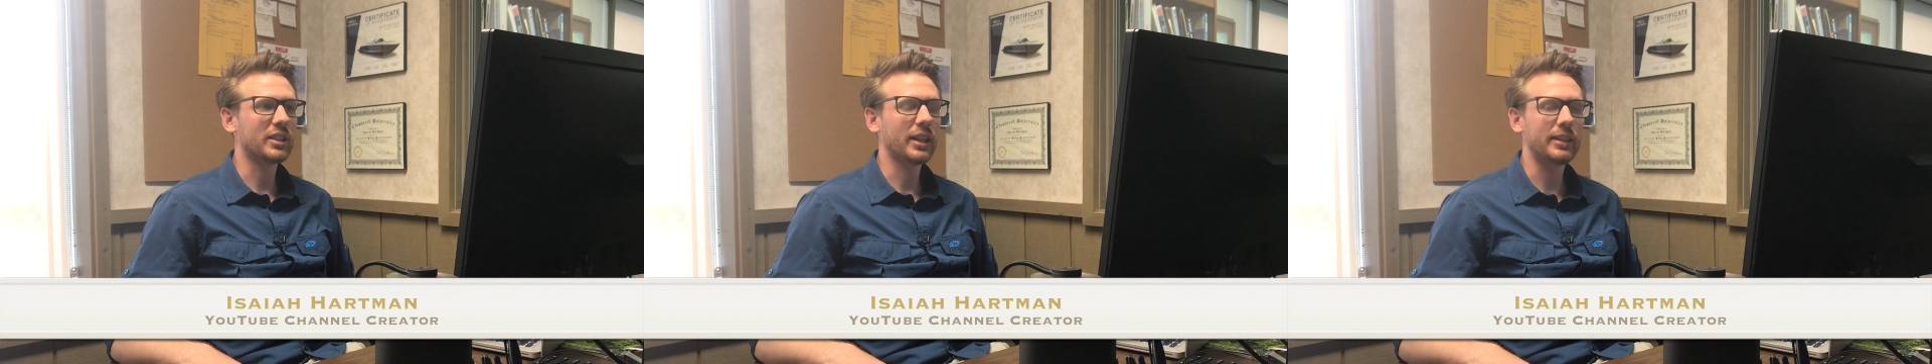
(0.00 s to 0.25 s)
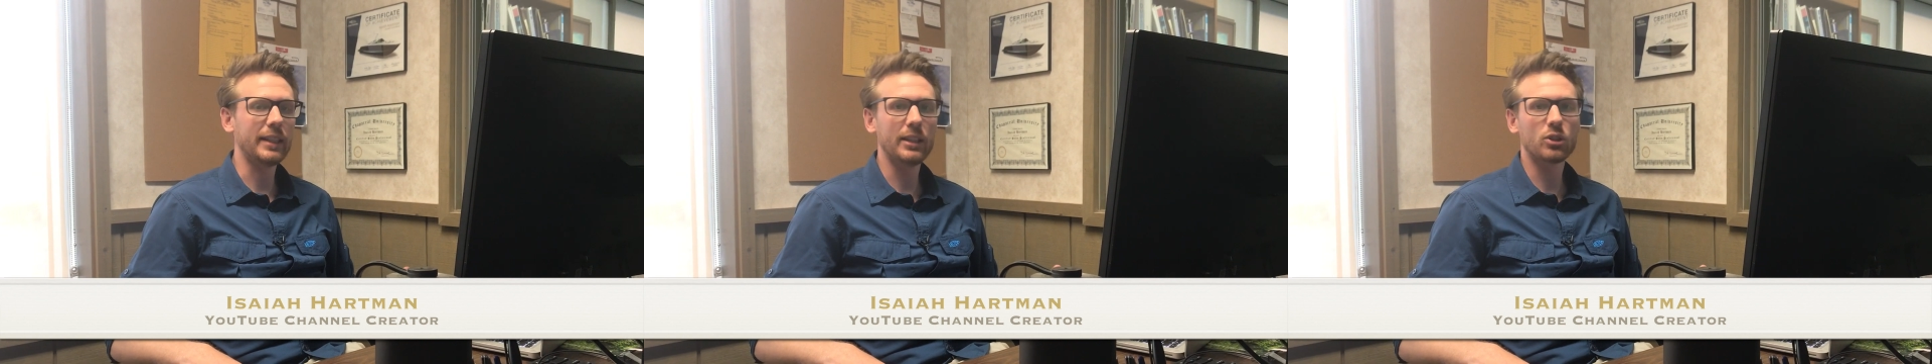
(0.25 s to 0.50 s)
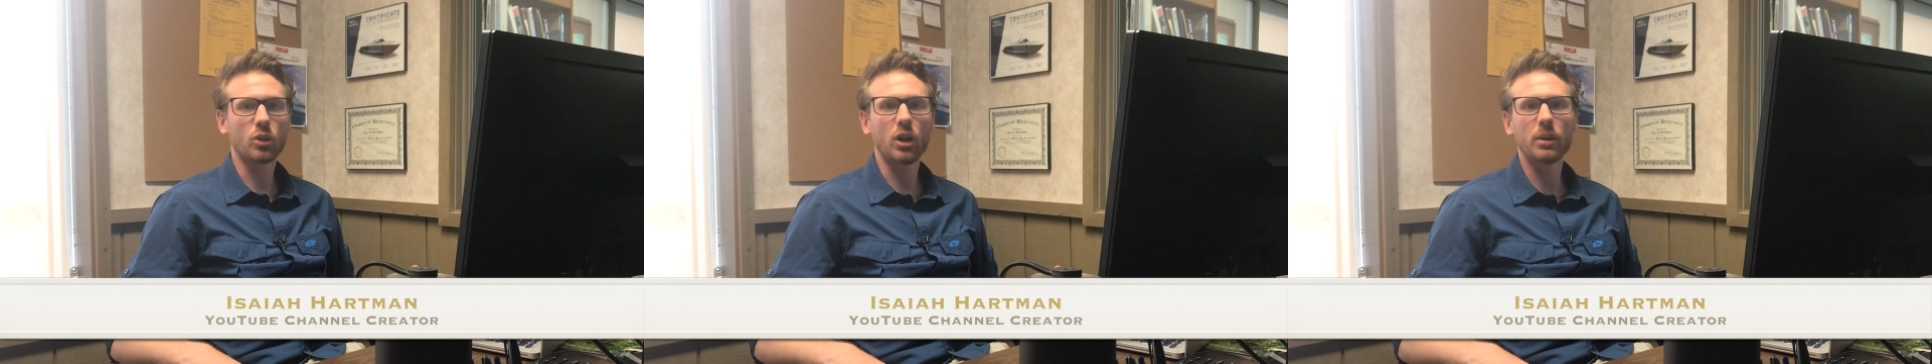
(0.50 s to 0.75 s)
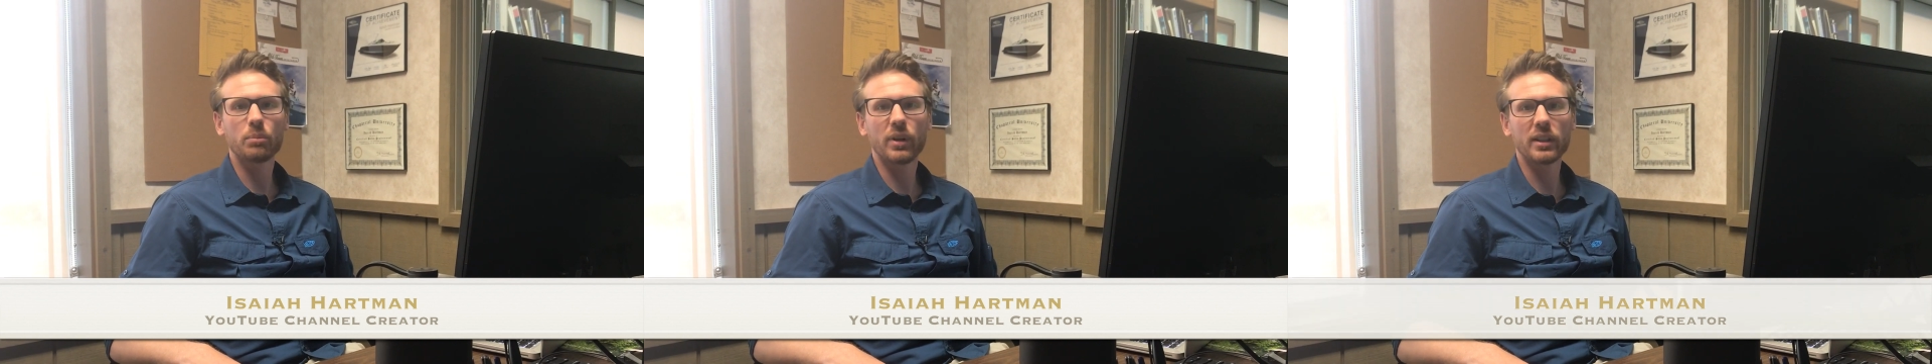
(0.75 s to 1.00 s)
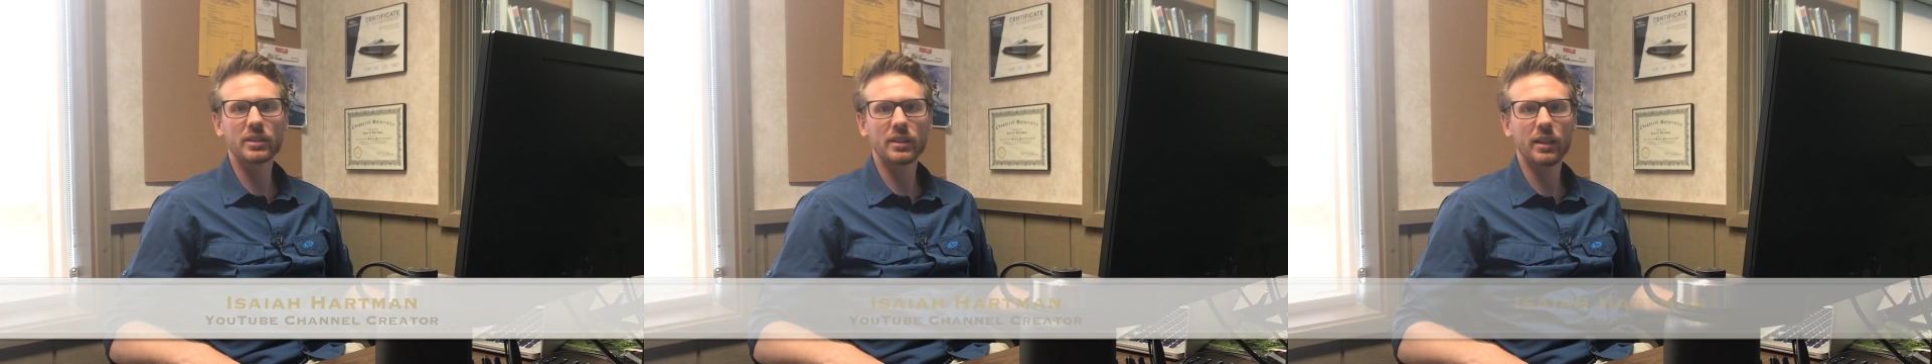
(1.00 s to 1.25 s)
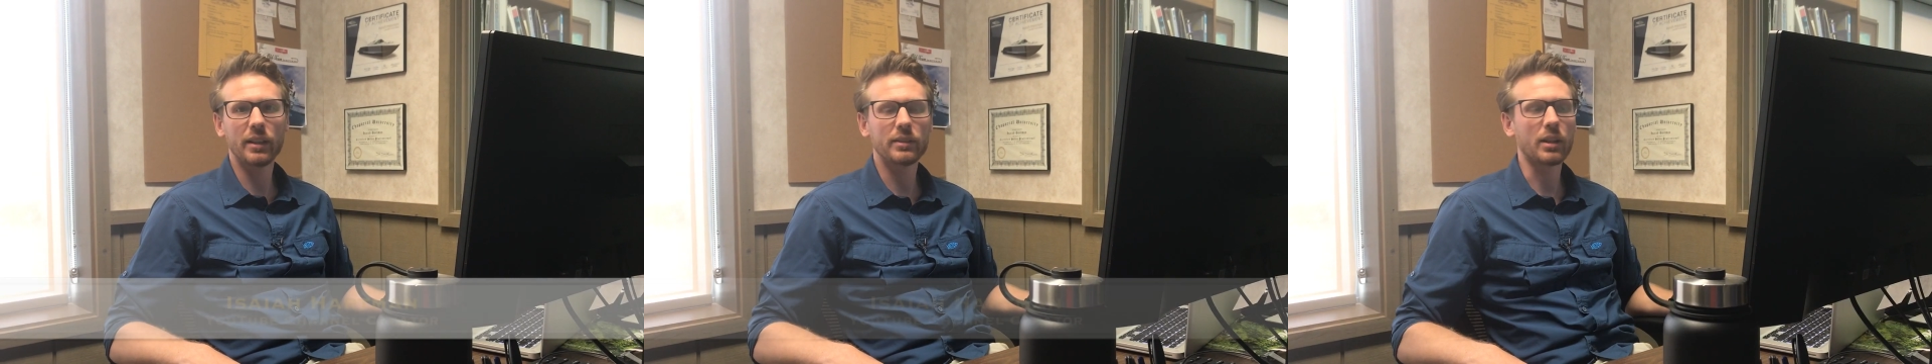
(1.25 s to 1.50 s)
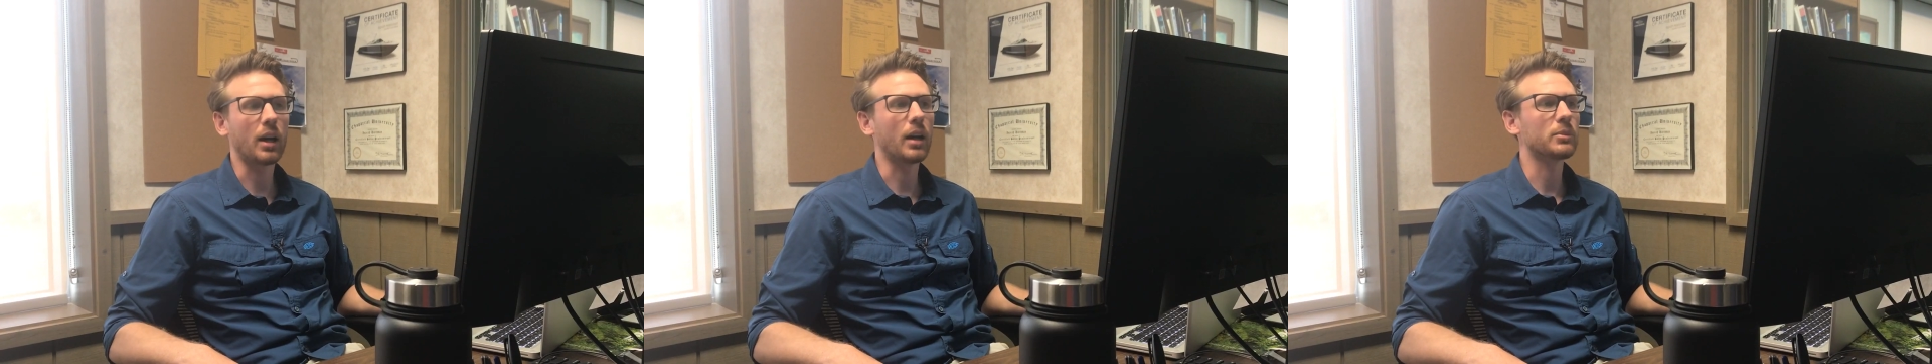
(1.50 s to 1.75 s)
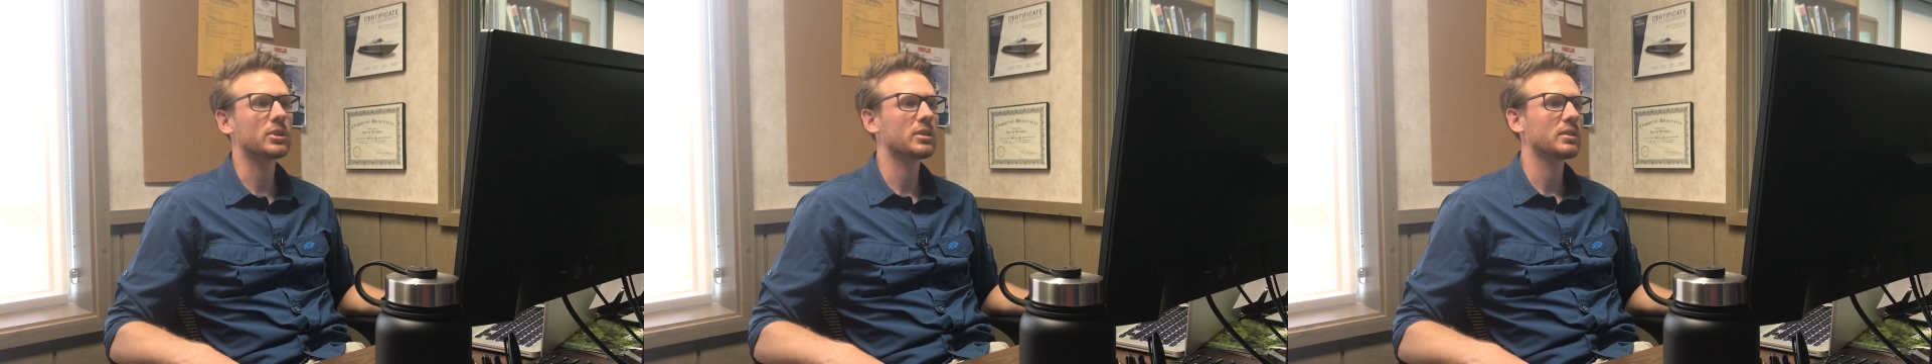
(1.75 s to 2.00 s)
that these are unprecedented
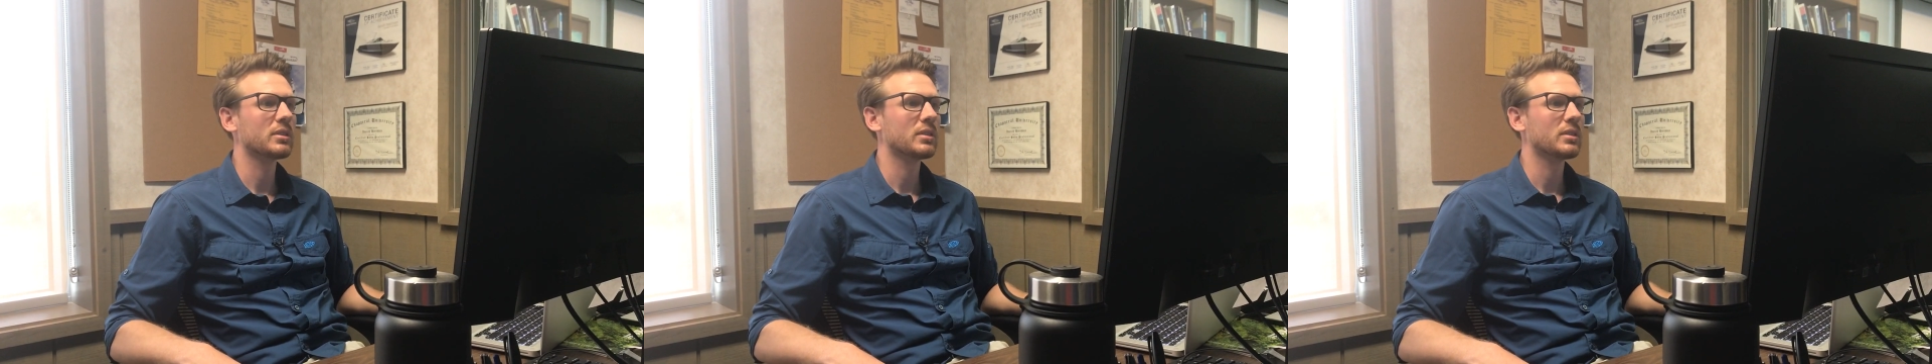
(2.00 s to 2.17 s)
times.